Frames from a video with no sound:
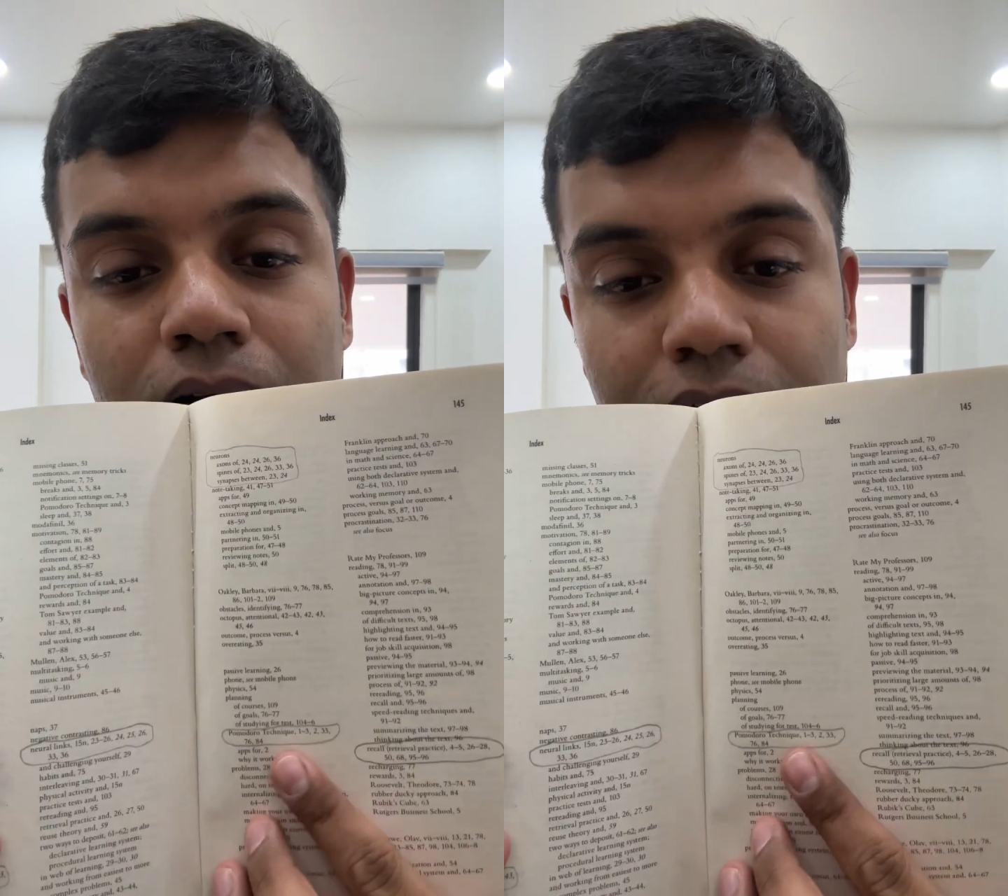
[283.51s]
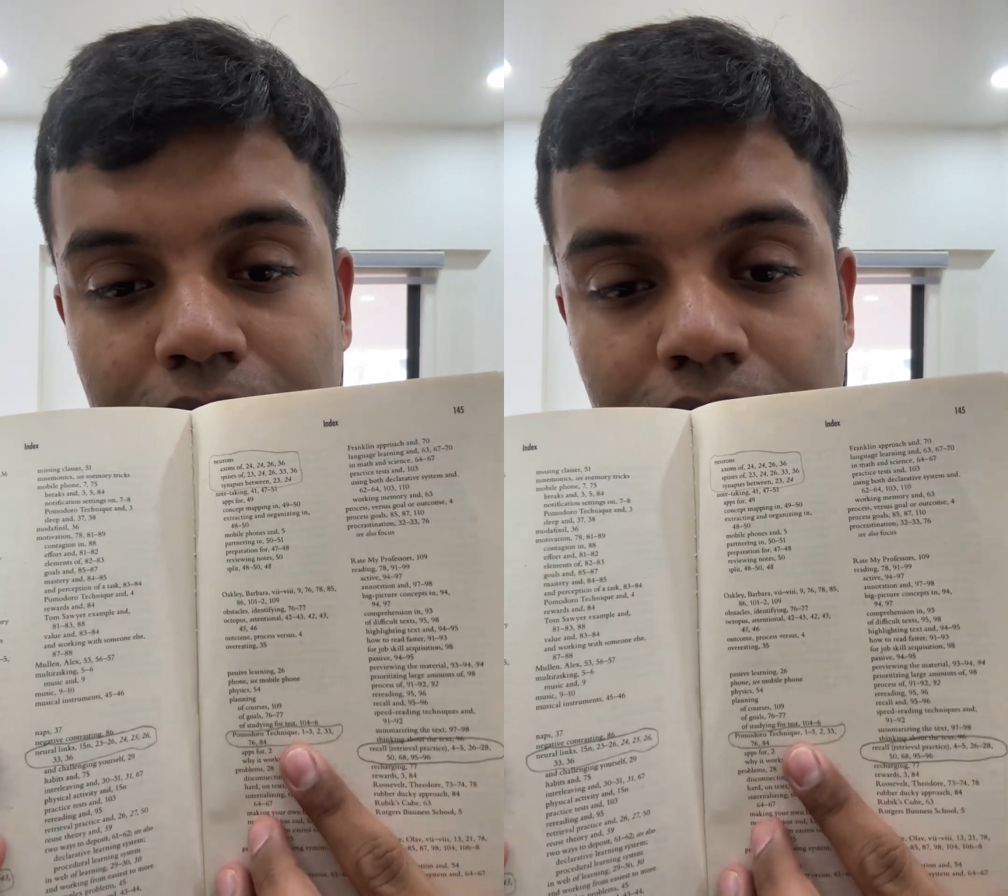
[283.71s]

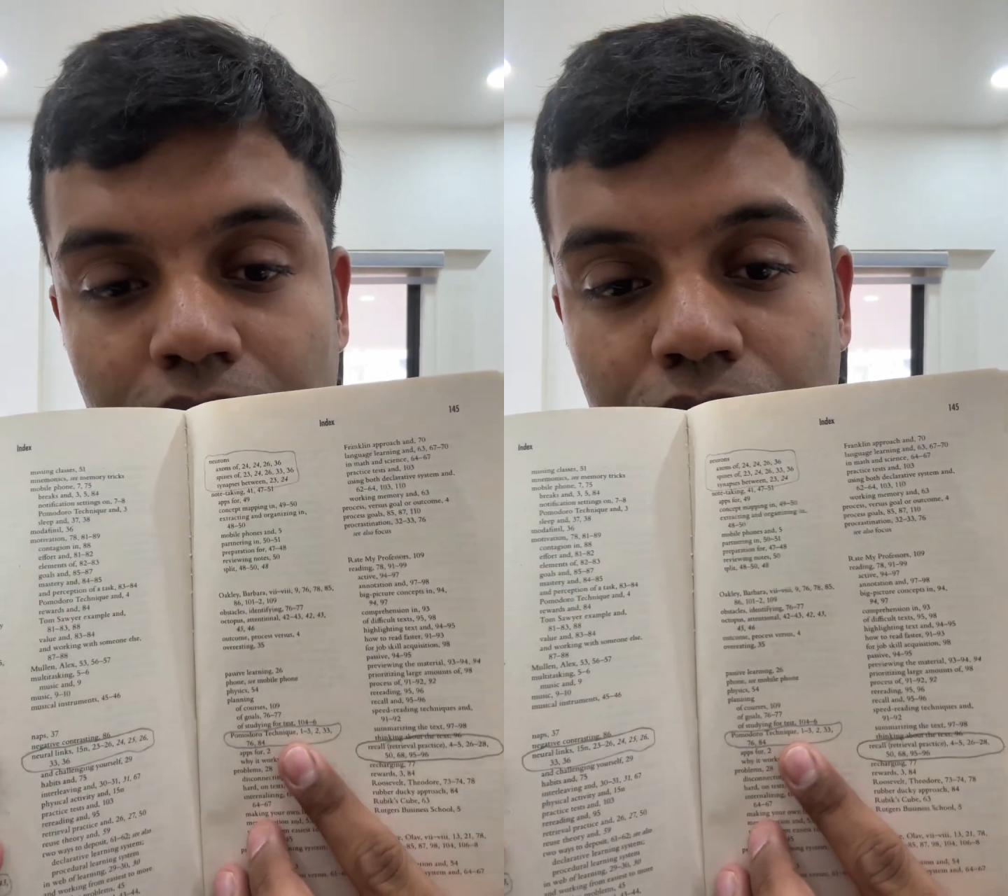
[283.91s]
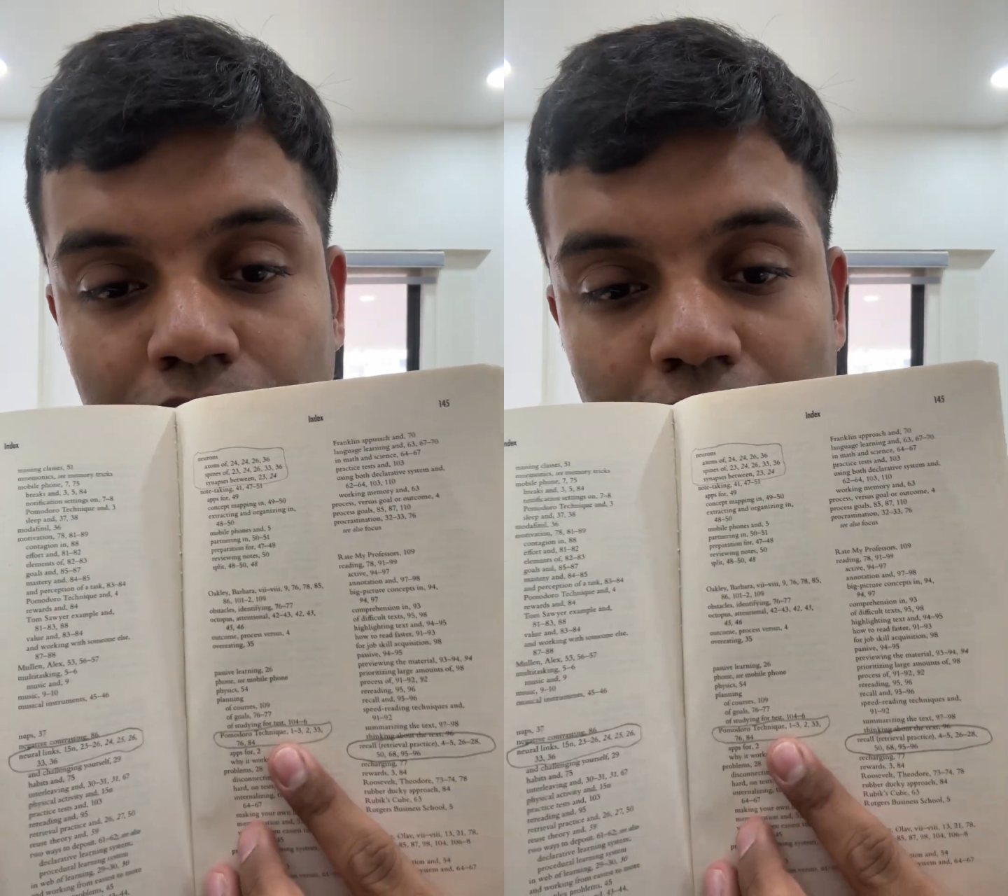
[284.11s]
technique
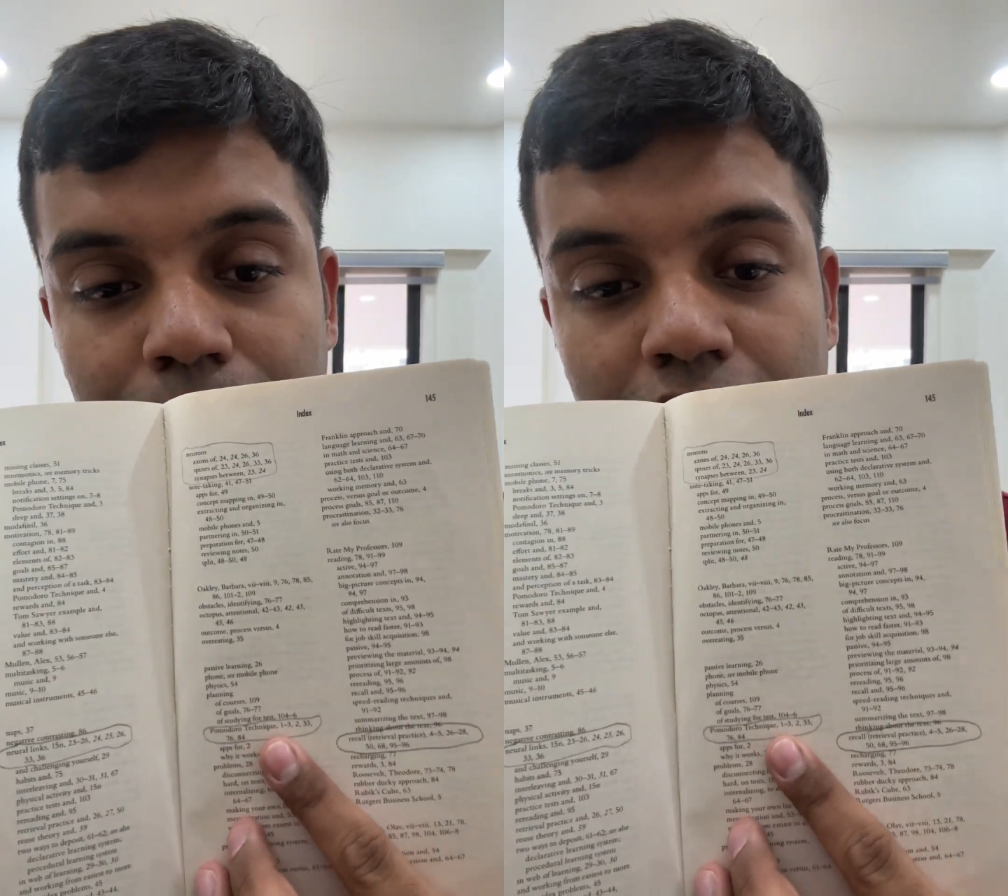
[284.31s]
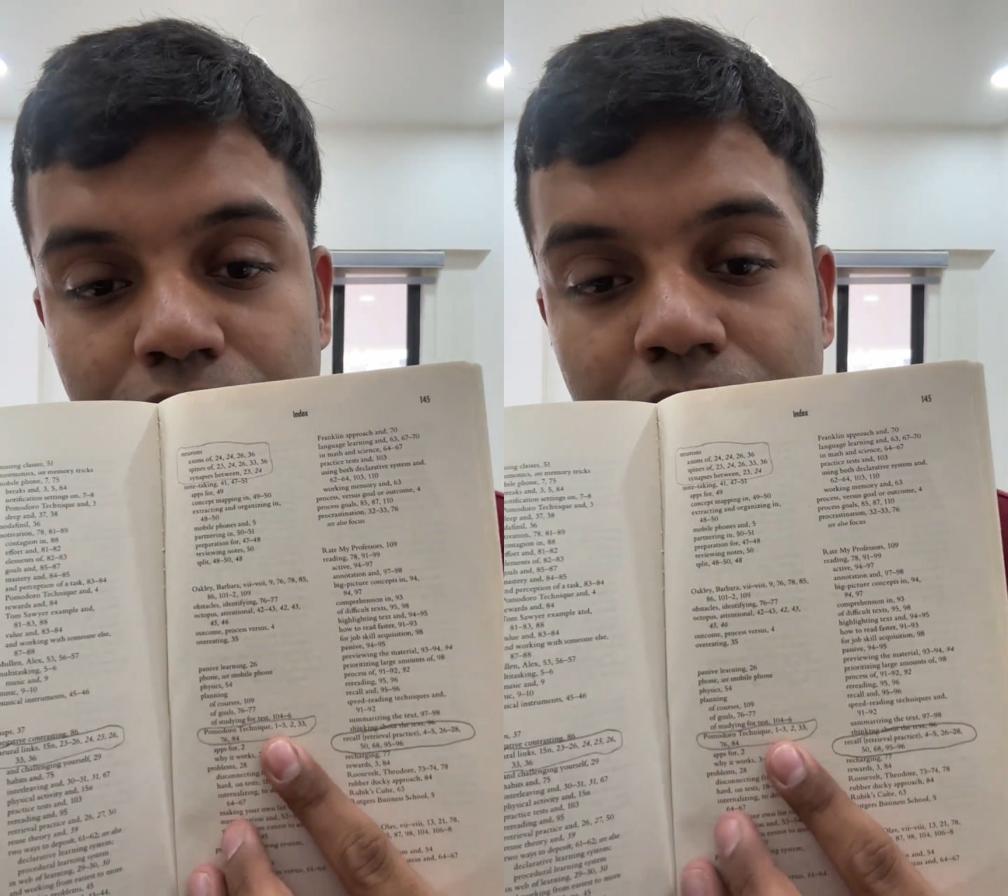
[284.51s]
of time
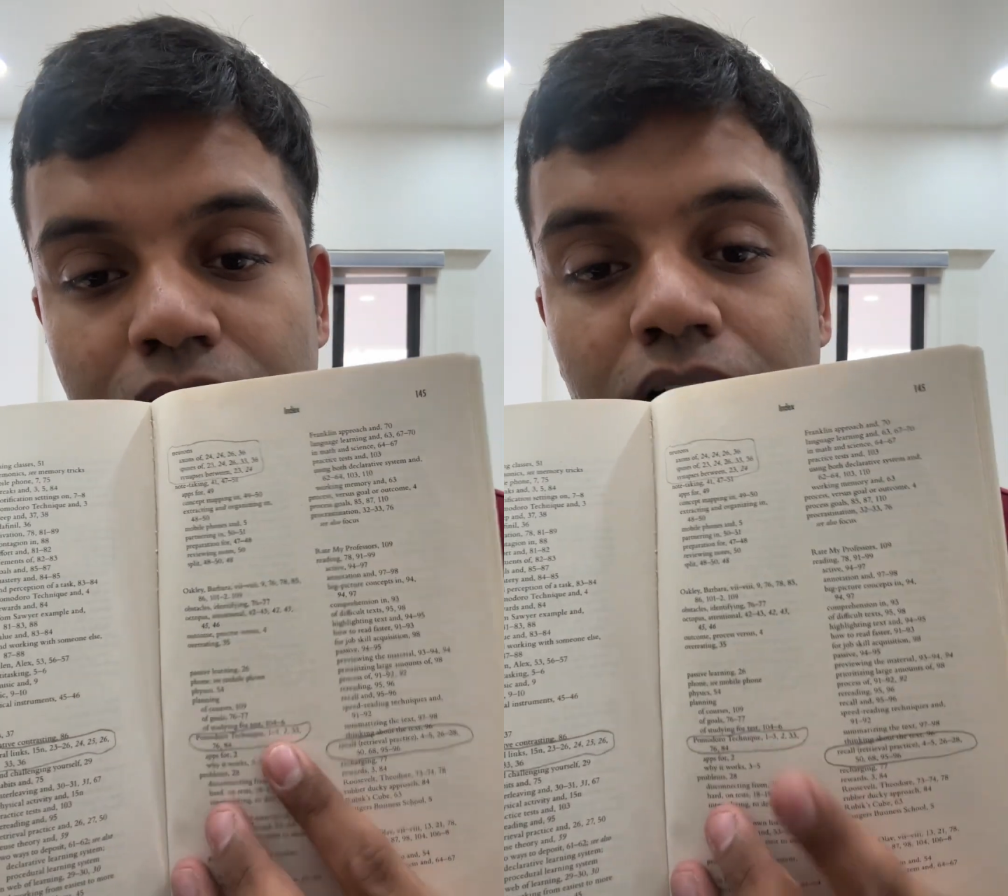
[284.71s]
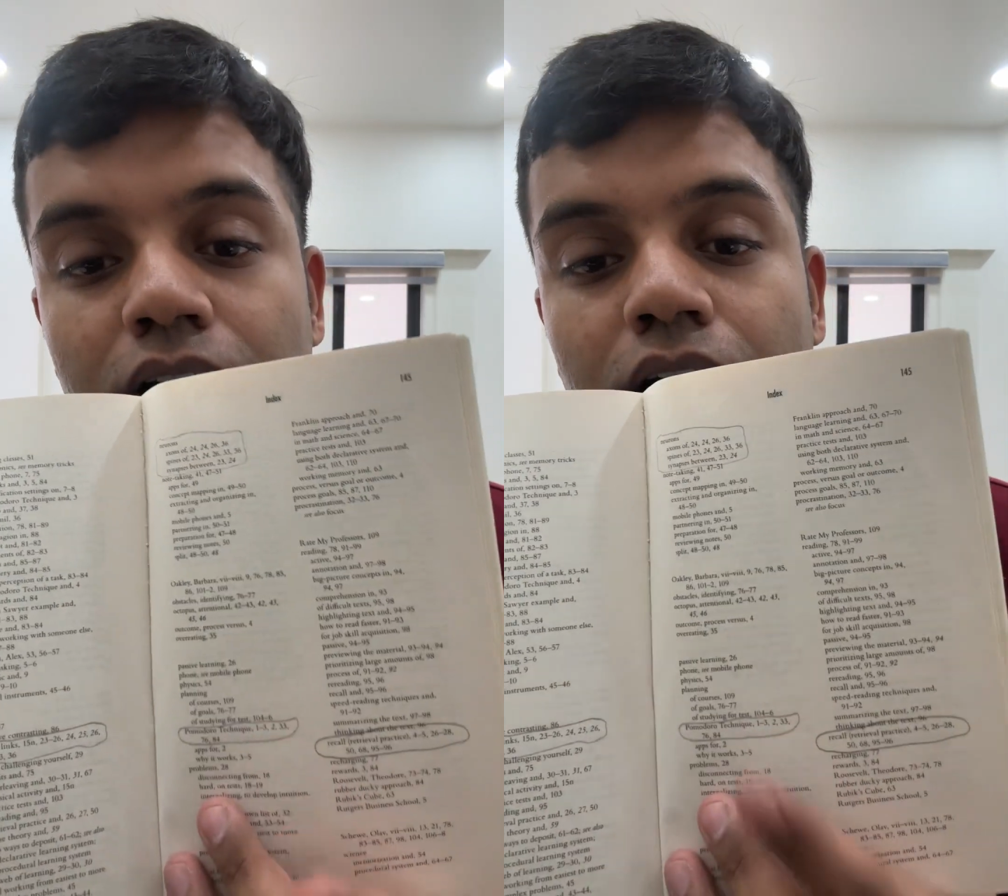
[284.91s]
management.